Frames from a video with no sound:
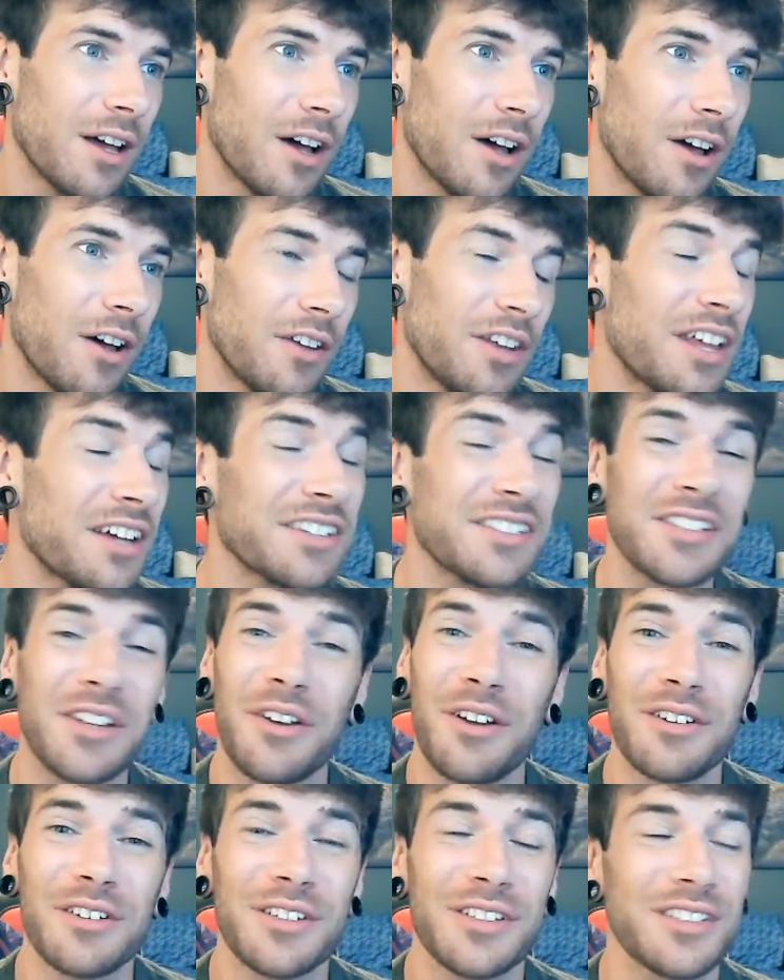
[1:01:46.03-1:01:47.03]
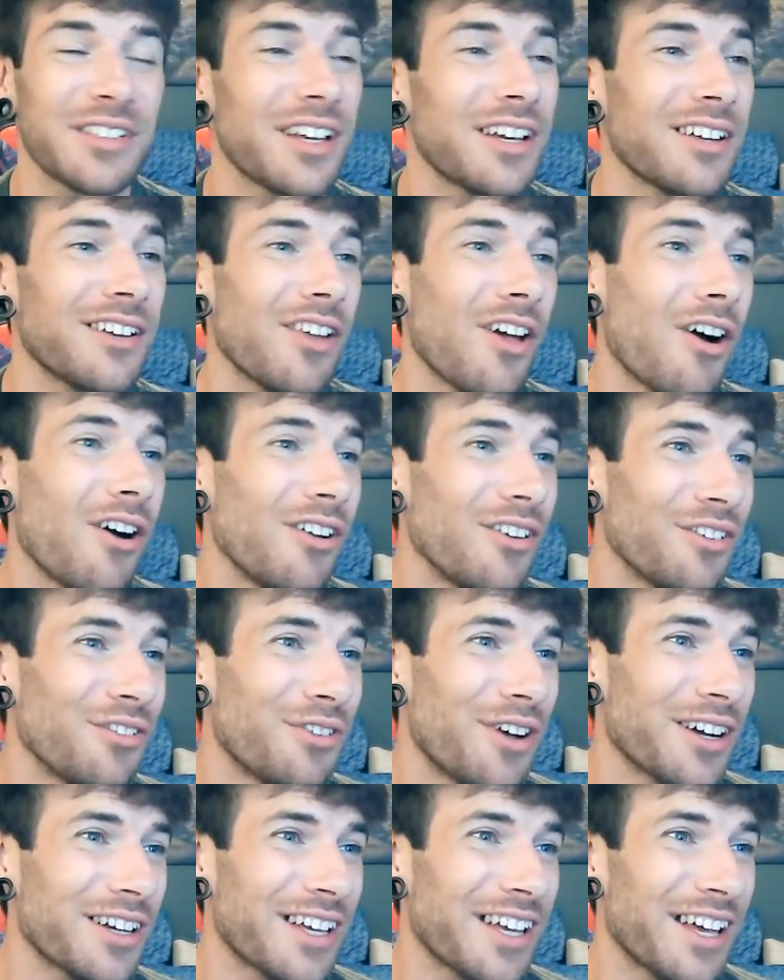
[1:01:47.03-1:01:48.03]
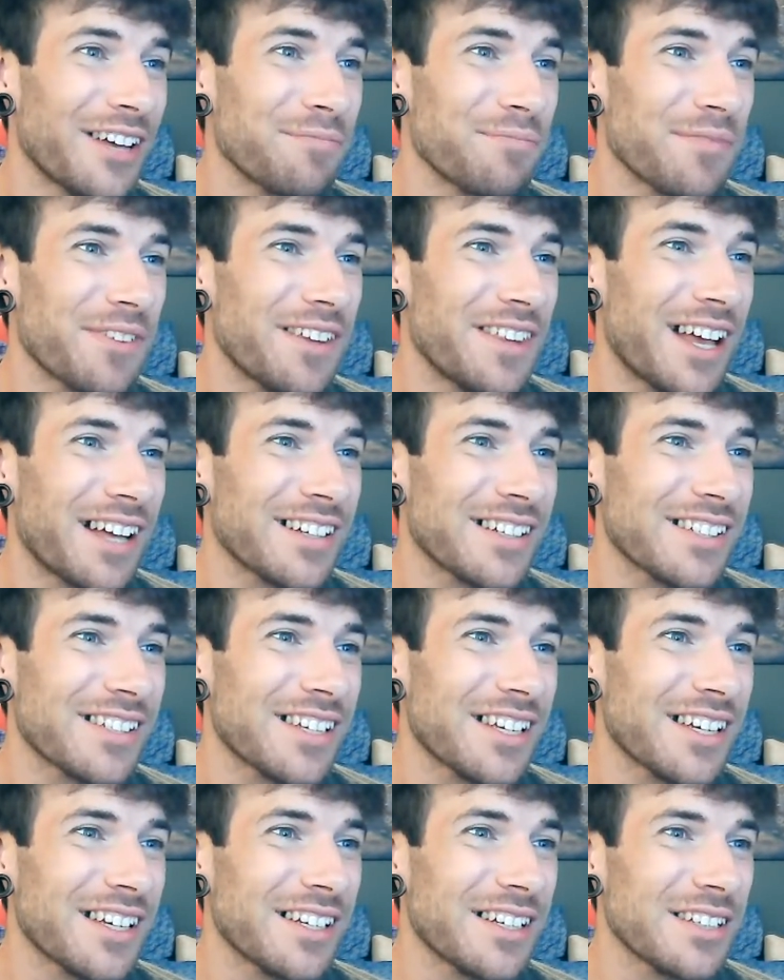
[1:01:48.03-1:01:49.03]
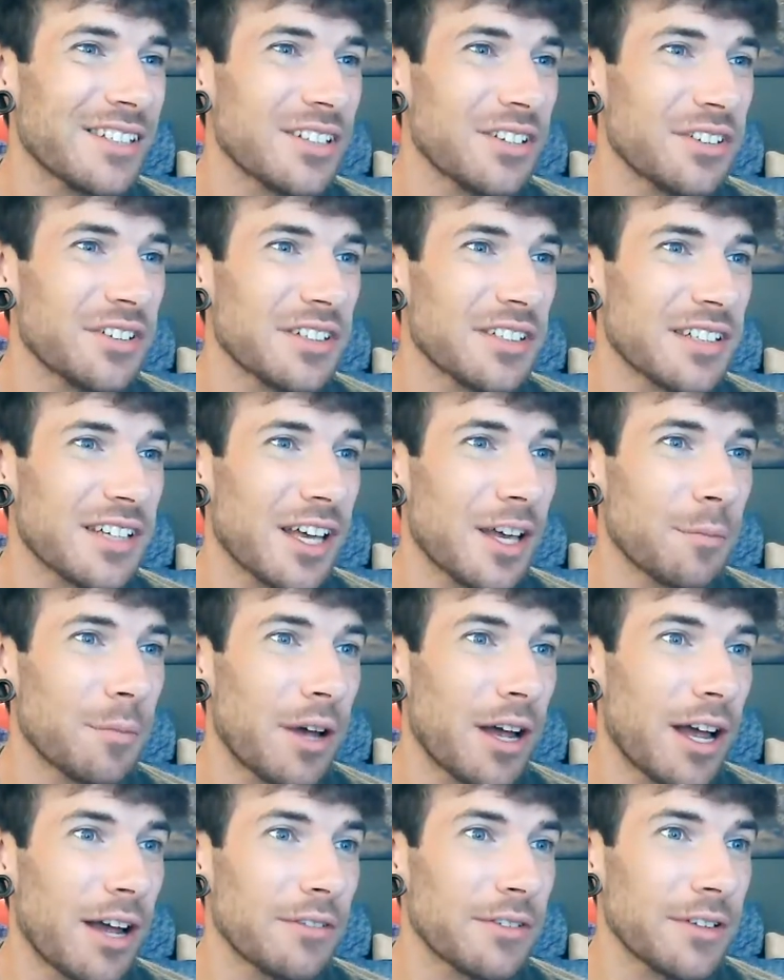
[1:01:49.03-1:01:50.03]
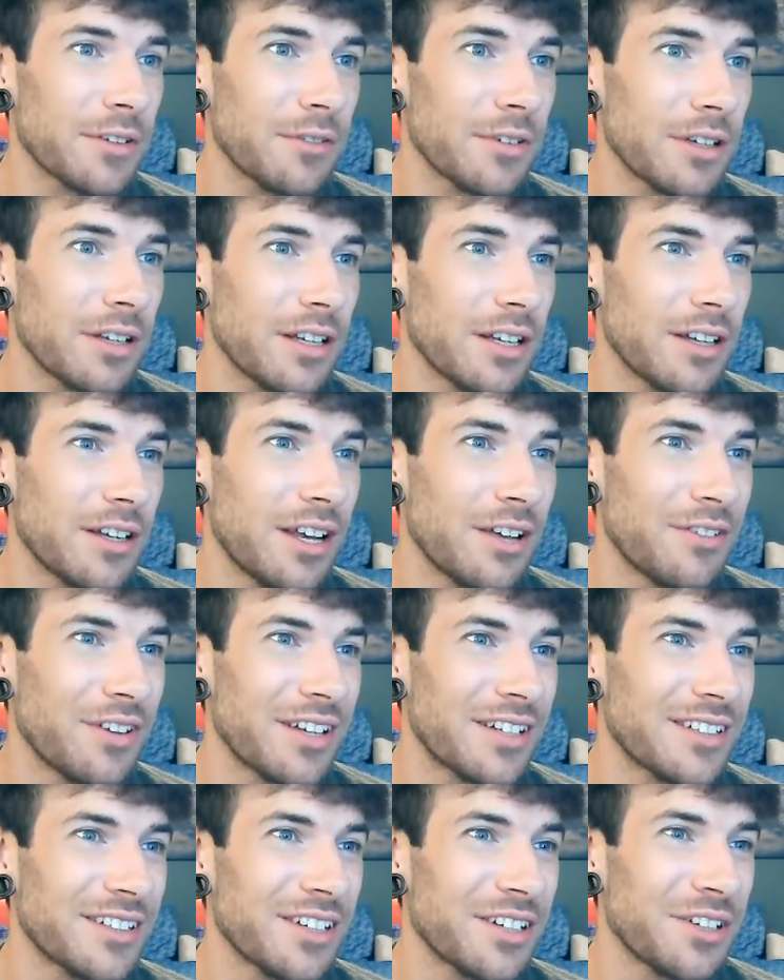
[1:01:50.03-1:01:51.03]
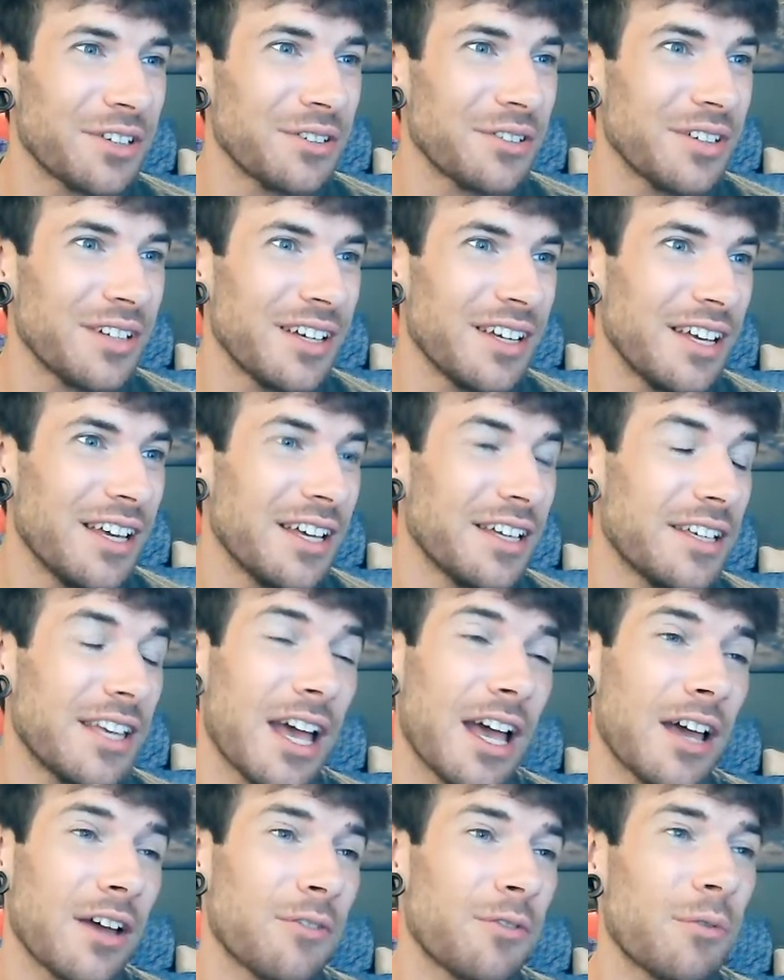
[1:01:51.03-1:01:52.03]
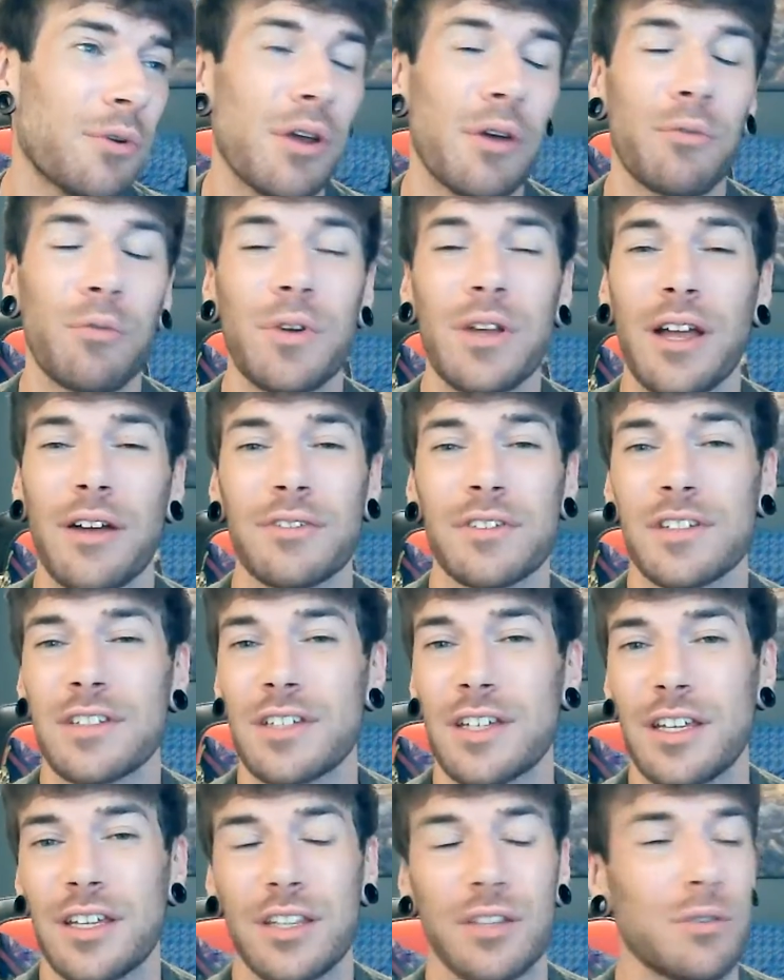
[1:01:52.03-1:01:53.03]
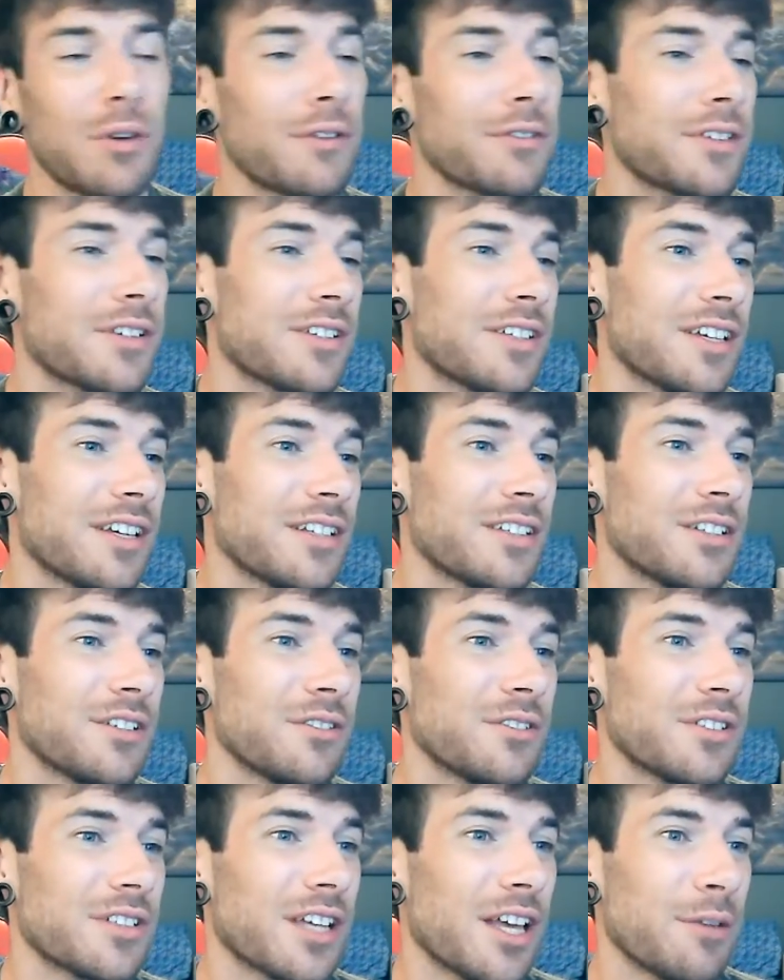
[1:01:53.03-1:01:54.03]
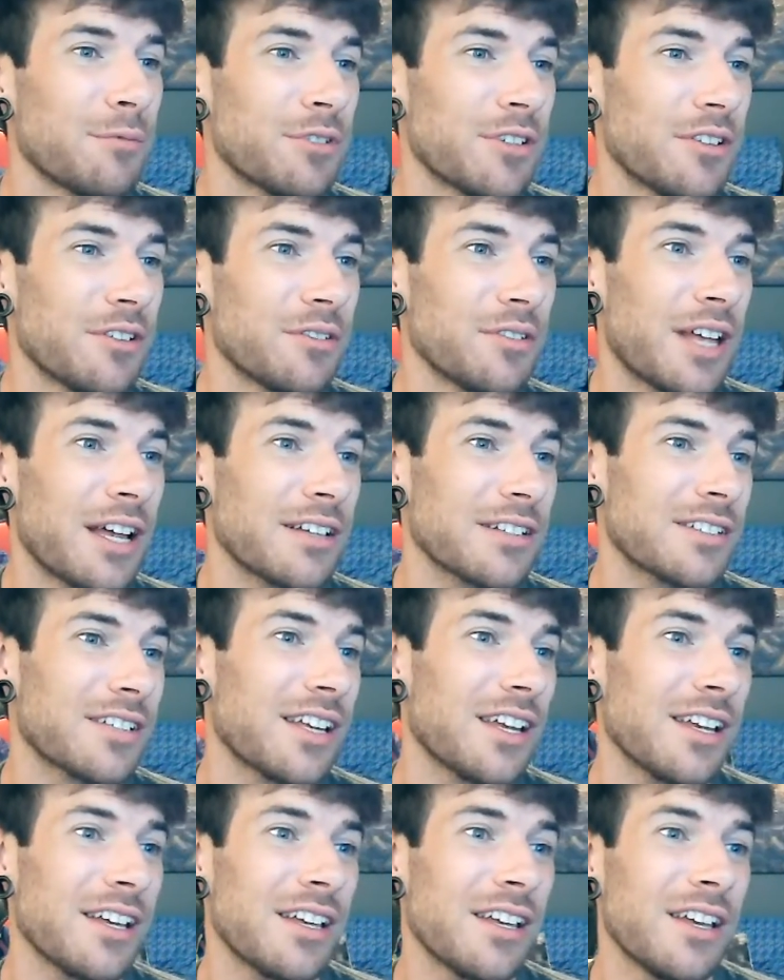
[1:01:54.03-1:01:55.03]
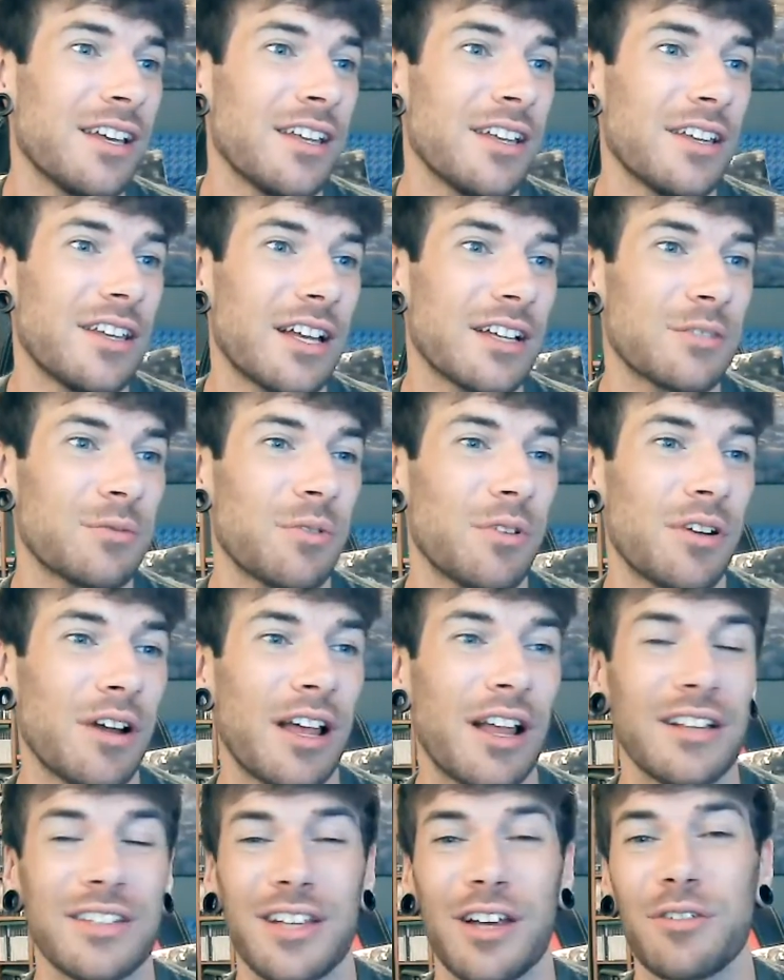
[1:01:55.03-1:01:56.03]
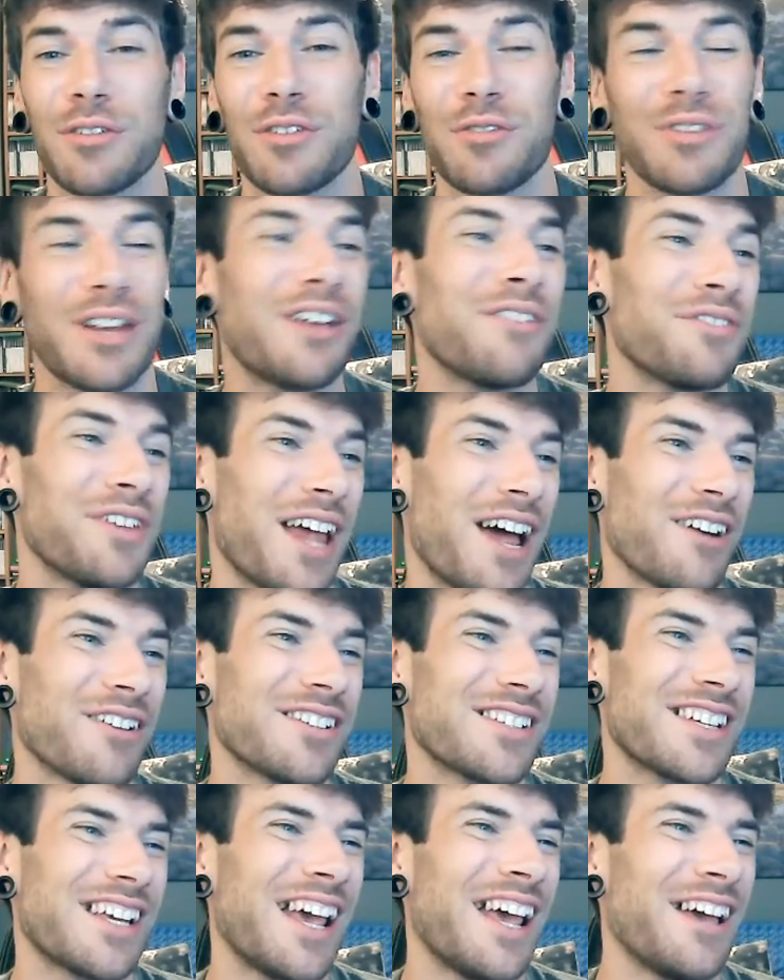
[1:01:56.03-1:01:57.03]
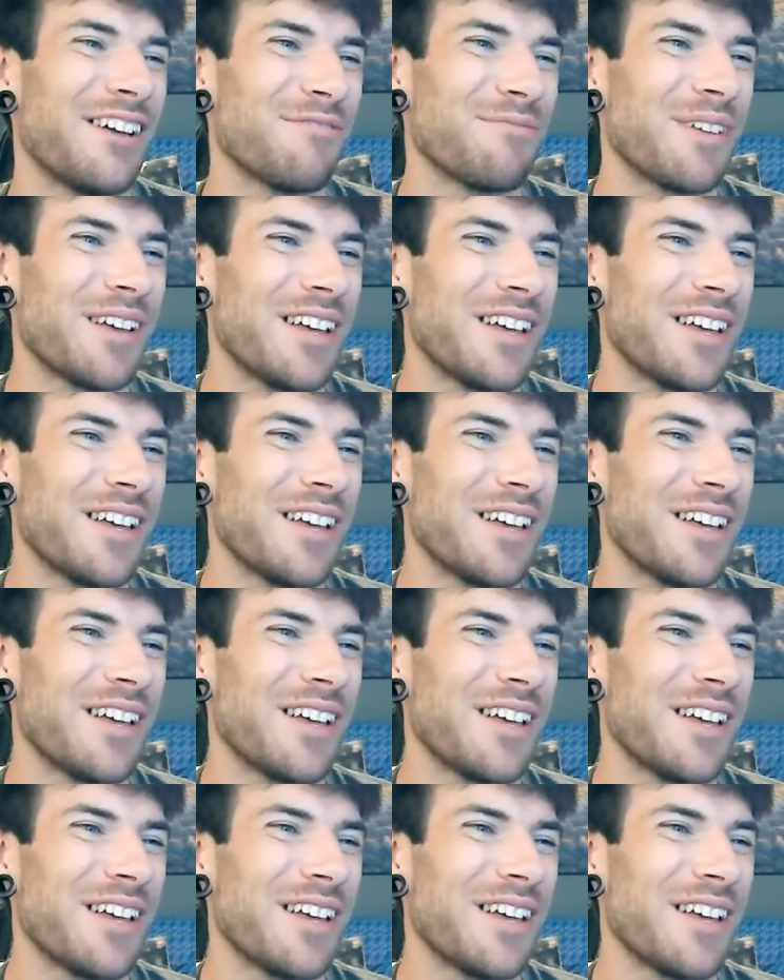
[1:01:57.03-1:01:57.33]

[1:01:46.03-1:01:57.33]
Next time I'll just say lol. Fuck it. Nancy, sorry, Skip. I have to live it too. Yeah, if we have to see it, you have to see it too, Skip. So that's it. That's how you live now, Skip.